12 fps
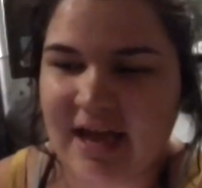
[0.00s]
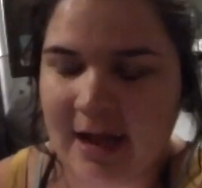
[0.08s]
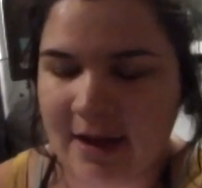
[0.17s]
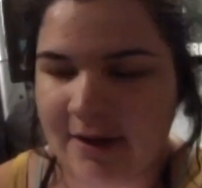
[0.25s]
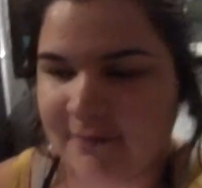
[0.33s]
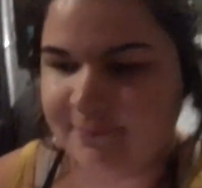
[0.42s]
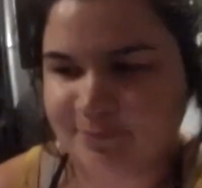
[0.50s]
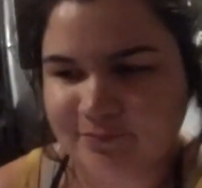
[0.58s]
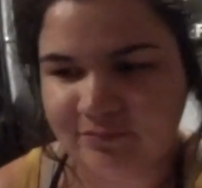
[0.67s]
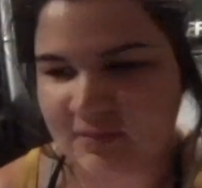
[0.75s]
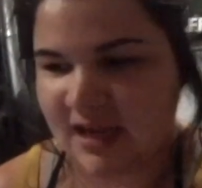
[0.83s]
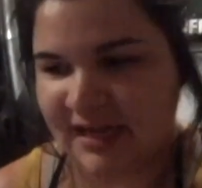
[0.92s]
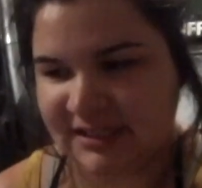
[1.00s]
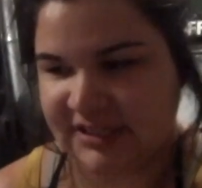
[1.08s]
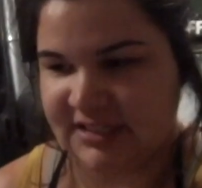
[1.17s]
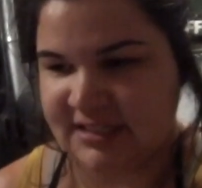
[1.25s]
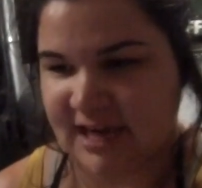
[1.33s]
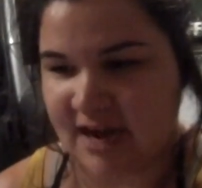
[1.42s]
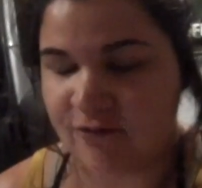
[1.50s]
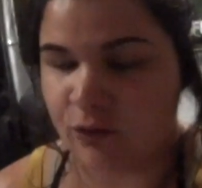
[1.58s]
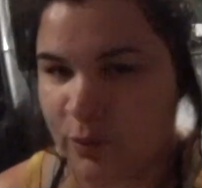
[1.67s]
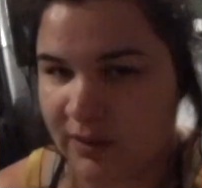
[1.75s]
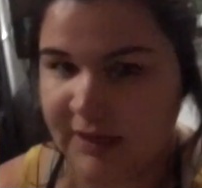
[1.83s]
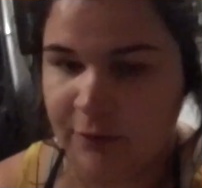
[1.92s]
I've
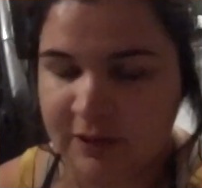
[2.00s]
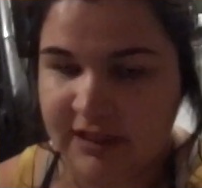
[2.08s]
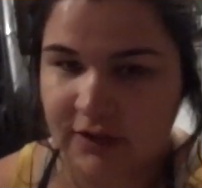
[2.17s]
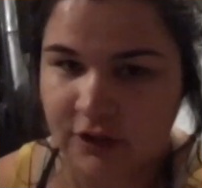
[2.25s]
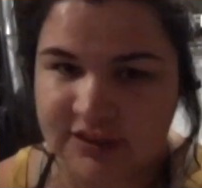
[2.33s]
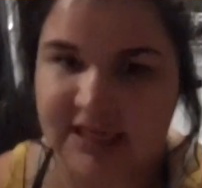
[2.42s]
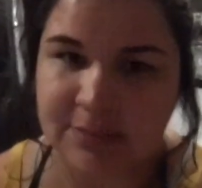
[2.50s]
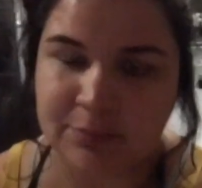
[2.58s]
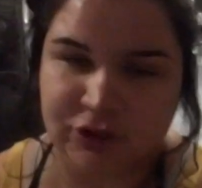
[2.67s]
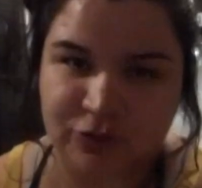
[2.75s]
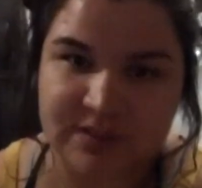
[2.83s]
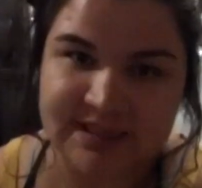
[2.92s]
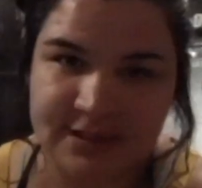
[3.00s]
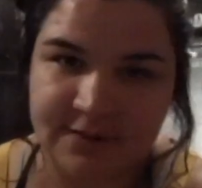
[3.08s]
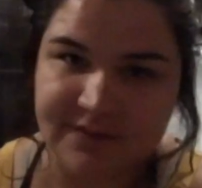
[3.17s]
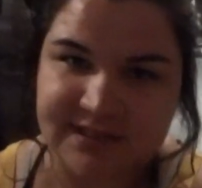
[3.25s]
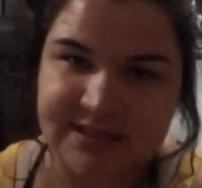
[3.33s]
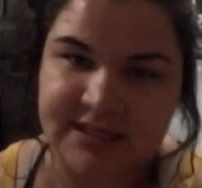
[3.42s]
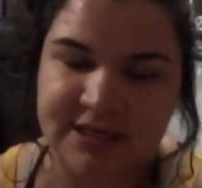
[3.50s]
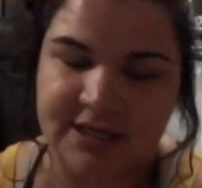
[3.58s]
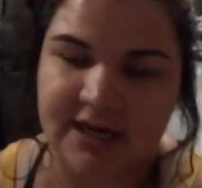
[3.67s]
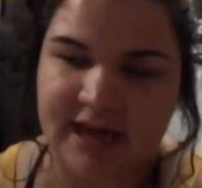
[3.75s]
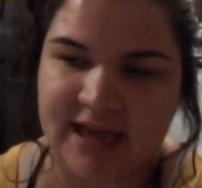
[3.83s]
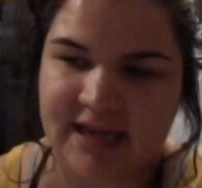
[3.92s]
really learned how to push myself this
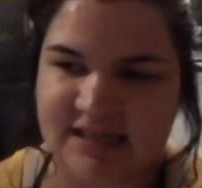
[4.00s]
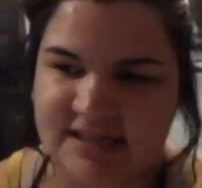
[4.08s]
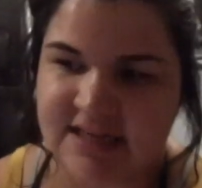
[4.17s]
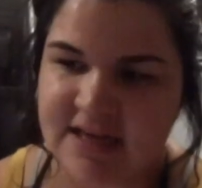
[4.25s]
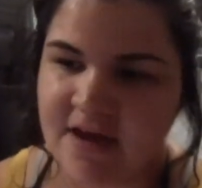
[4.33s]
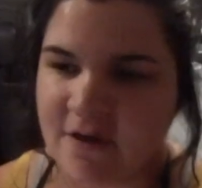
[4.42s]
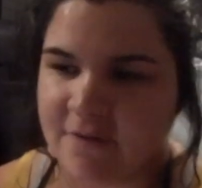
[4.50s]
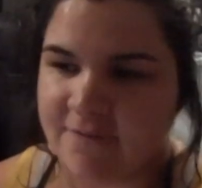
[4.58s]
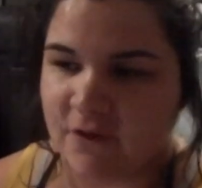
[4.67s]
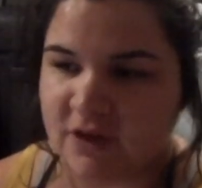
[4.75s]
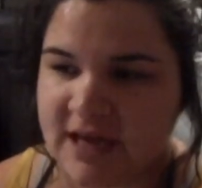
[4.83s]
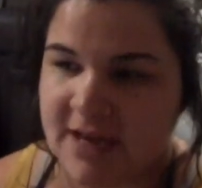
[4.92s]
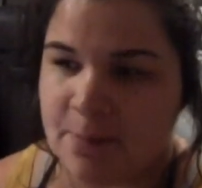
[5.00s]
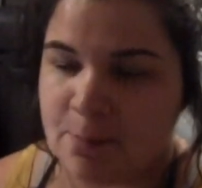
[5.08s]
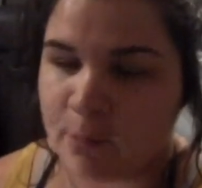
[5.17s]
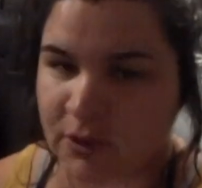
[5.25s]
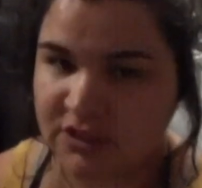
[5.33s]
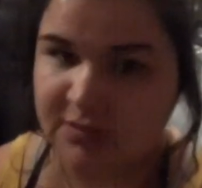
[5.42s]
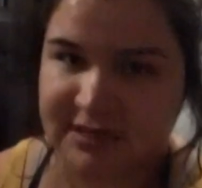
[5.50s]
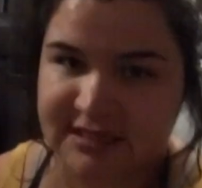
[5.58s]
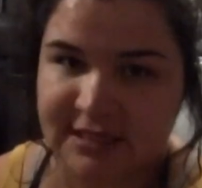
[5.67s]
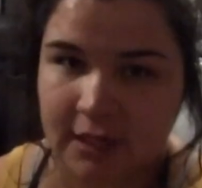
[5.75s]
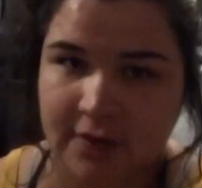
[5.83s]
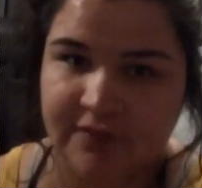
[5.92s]
year and fully immerse
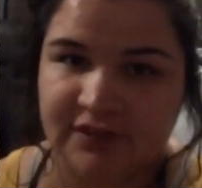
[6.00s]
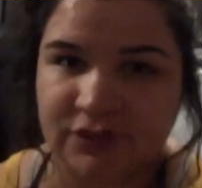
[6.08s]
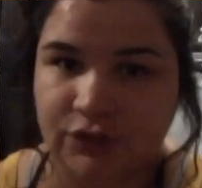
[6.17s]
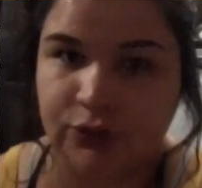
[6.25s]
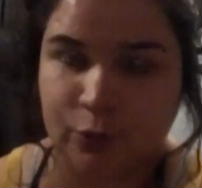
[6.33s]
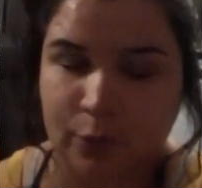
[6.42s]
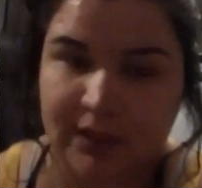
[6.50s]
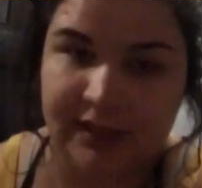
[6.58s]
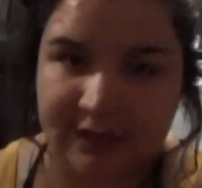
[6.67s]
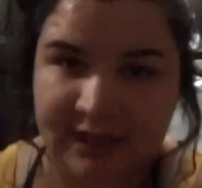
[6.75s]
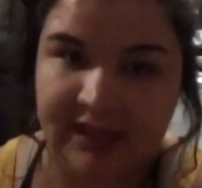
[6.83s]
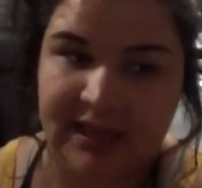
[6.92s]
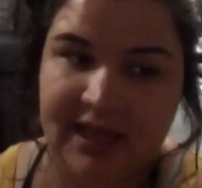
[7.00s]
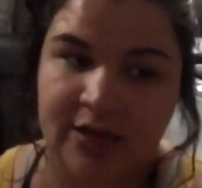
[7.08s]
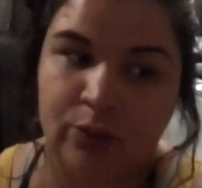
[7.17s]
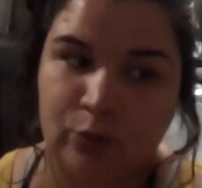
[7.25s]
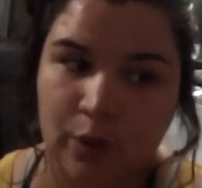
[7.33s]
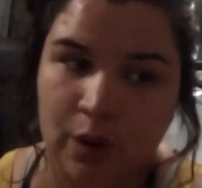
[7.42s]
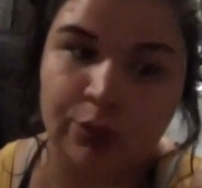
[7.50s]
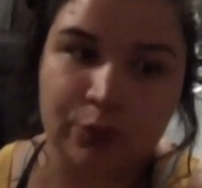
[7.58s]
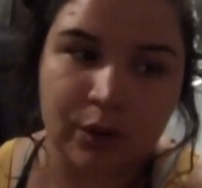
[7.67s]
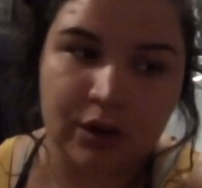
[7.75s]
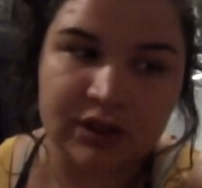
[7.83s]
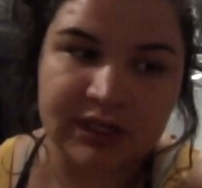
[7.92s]
myself into wheeling and rock
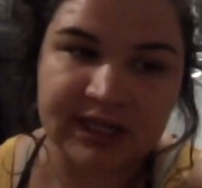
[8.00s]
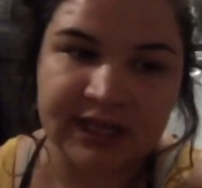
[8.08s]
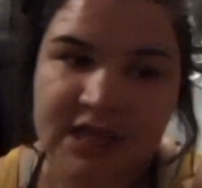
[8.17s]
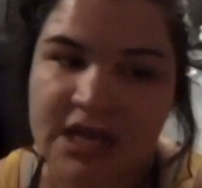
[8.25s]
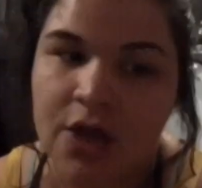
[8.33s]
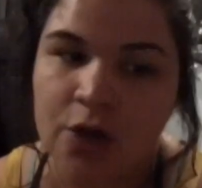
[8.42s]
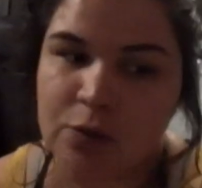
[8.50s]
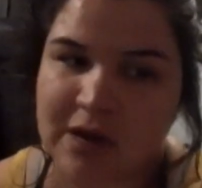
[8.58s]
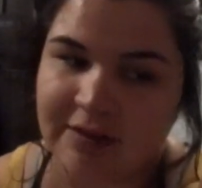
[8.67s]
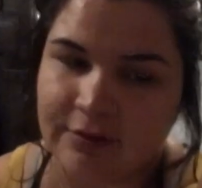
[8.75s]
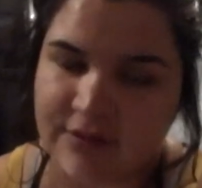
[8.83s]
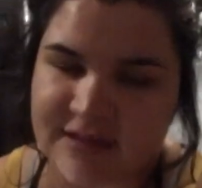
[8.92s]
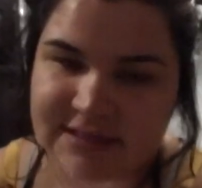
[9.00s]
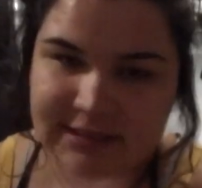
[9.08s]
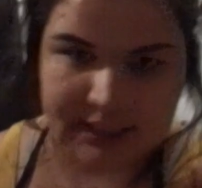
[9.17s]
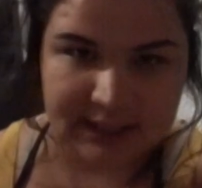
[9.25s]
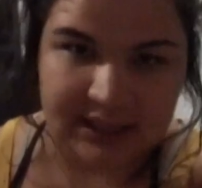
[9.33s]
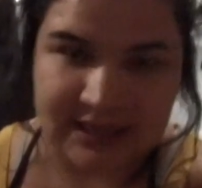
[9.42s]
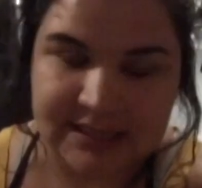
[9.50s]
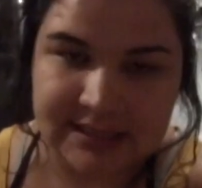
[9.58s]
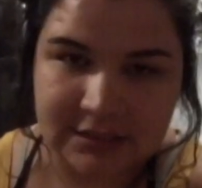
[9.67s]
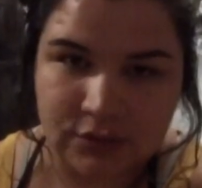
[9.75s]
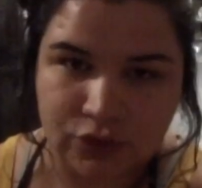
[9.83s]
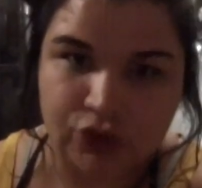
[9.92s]
crawling rather than taking easy
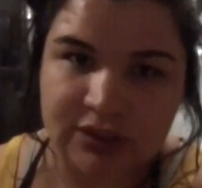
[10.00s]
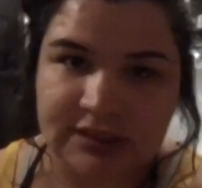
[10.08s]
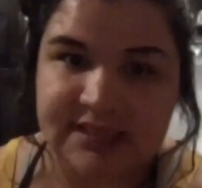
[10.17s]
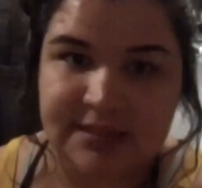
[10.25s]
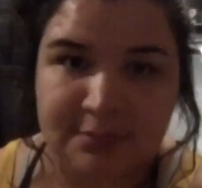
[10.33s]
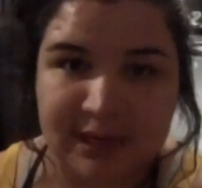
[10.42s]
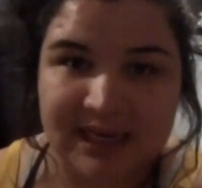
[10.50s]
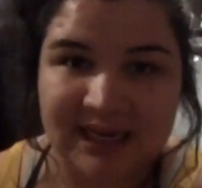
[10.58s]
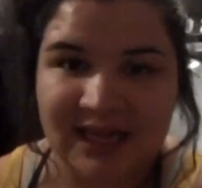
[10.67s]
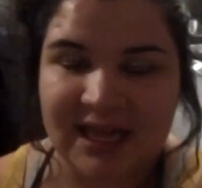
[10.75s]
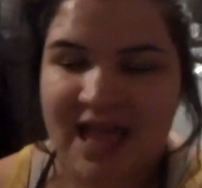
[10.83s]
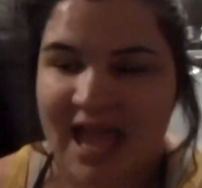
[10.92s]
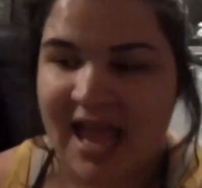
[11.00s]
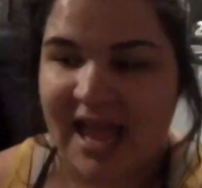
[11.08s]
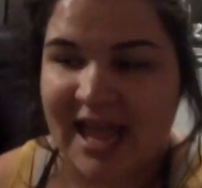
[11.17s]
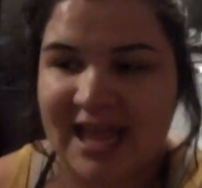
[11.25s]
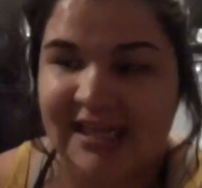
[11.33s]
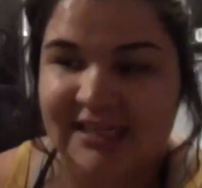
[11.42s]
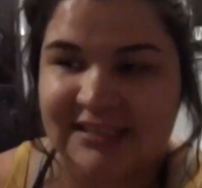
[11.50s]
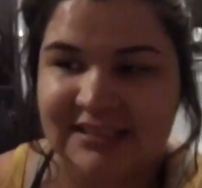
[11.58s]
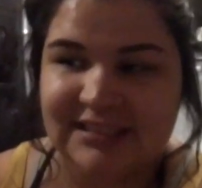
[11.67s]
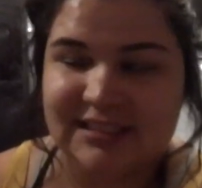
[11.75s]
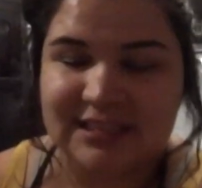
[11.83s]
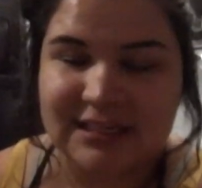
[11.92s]
little trails and mudding,
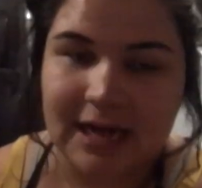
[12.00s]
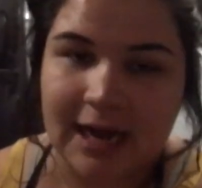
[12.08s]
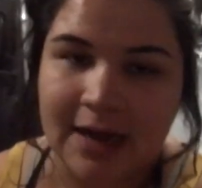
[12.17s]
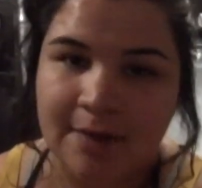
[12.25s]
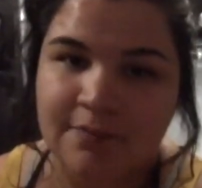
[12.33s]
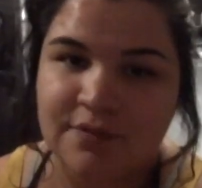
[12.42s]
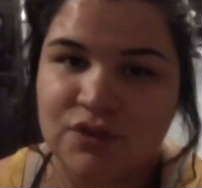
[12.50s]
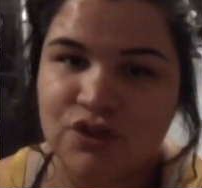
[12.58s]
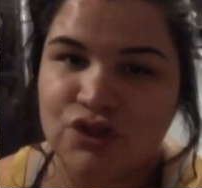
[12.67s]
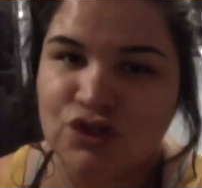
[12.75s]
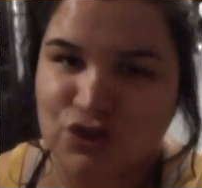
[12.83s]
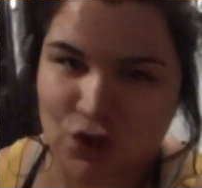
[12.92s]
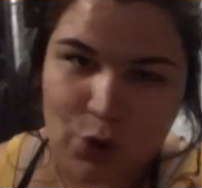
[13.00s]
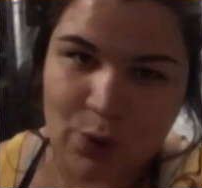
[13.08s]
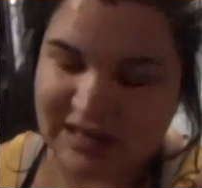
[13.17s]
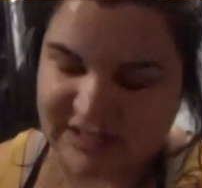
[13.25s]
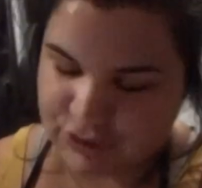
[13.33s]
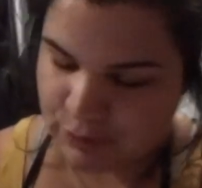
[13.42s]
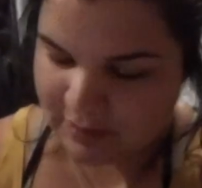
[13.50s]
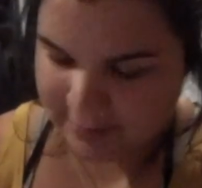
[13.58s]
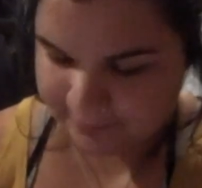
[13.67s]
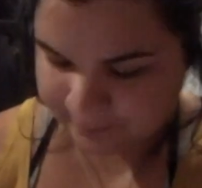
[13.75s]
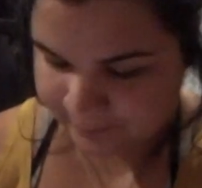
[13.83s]
and I'm so into it.